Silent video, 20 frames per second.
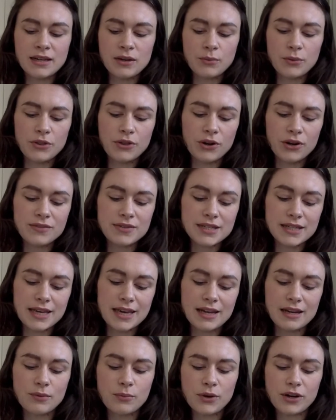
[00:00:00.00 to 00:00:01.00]
with olive
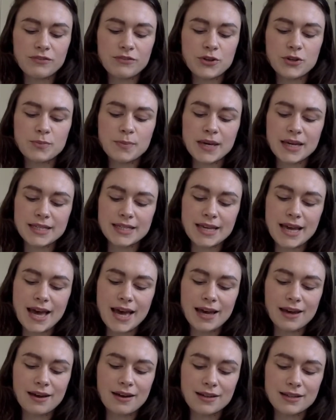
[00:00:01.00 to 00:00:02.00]
skin and one of those pixie
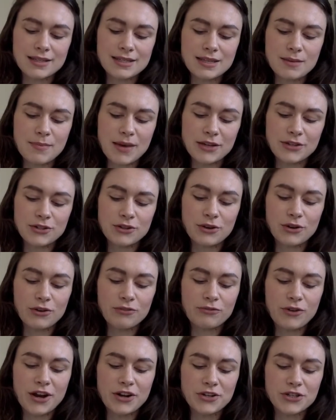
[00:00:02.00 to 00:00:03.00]
haircuts that makes you
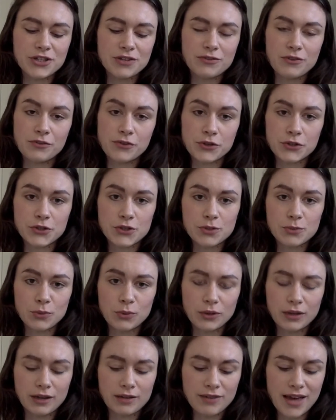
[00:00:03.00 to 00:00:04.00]
look French if you've got a
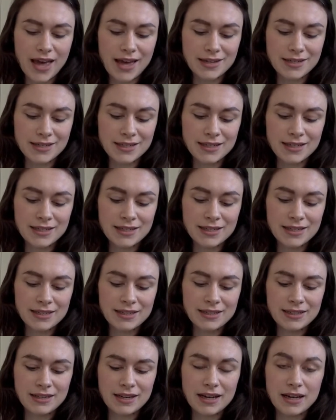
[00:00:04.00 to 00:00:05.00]
small enough head.
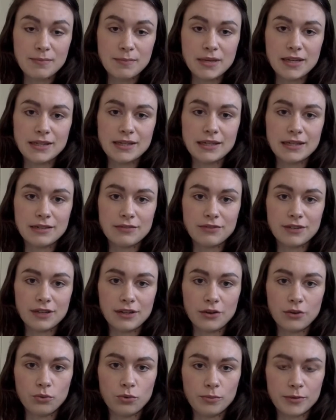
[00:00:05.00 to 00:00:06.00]
I immediately feel
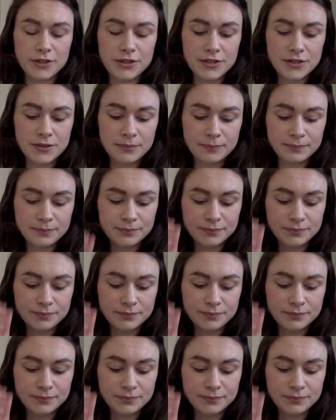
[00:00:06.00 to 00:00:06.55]
enormous.